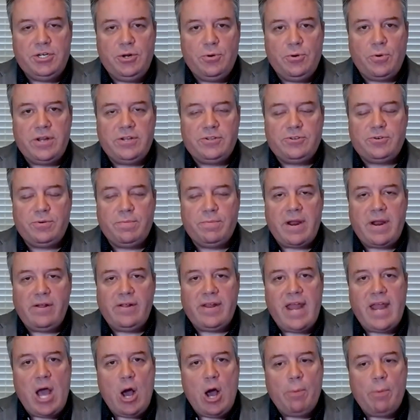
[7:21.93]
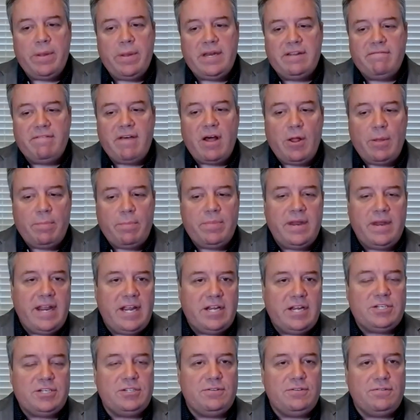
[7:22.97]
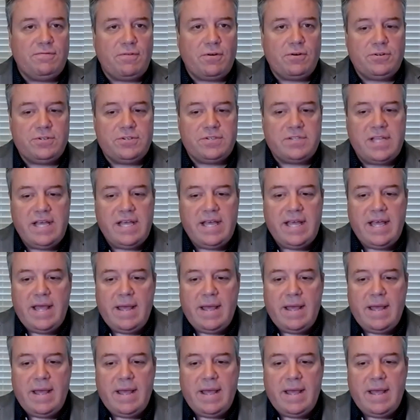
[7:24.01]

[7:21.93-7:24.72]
you were instrumental in helping develop the nation's first